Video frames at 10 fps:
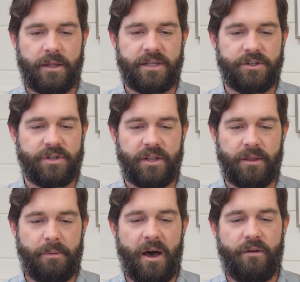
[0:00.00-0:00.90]
It's interesting.
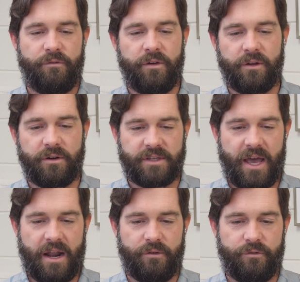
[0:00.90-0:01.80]
The pot filler is
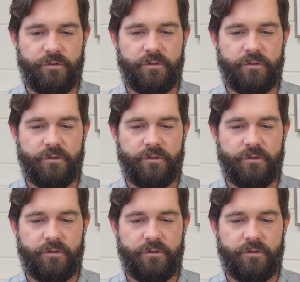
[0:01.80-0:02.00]
kind of